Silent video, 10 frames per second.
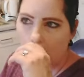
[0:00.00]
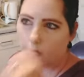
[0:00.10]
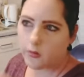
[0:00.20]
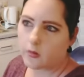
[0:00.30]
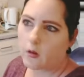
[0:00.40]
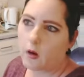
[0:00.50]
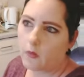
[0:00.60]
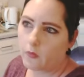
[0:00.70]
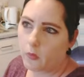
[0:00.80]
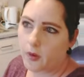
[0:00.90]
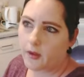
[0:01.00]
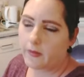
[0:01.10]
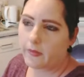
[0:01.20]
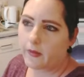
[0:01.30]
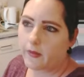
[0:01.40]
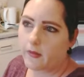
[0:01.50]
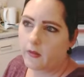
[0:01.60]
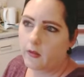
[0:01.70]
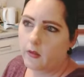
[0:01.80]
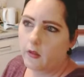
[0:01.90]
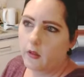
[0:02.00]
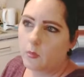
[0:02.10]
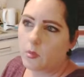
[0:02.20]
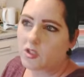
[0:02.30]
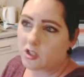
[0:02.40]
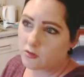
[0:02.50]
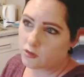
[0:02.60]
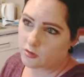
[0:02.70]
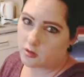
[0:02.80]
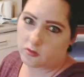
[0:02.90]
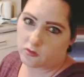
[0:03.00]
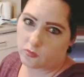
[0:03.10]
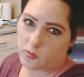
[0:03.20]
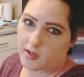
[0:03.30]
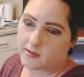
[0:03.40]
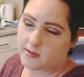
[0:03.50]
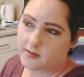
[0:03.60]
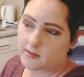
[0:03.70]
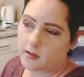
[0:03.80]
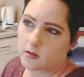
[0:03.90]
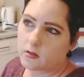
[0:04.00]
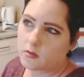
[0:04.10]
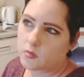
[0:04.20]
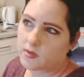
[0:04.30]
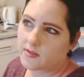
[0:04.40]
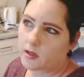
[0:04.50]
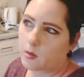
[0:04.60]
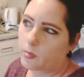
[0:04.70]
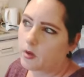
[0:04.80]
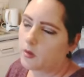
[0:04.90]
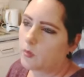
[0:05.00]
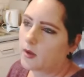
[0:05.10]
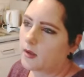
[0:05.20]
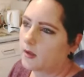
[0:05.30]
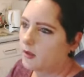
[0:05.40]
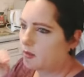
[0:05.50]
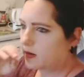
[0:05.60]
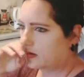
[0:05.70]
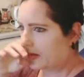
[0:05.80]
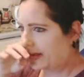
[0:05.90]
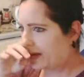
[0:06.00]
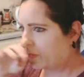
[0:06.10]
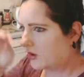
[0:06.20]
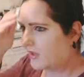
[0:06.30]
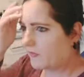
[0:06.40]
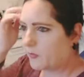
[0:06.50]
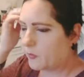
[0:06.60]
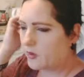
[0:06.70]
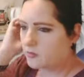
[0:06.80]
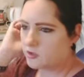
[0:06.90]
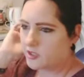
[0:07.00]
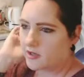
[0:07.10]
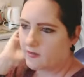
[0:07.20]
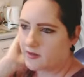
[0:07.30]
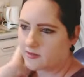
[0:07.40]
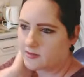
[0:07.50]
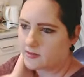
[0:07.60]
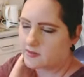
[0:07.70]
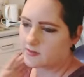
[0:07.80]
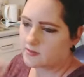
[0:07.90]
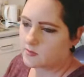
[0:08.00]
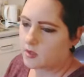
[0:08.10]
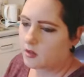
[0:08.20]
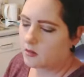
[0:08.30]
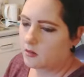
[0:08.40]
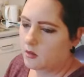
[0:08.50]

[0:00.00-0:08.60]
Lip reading: So on the way there, my children got somewhere to sit because we sat by where we had the wheelchair access as well.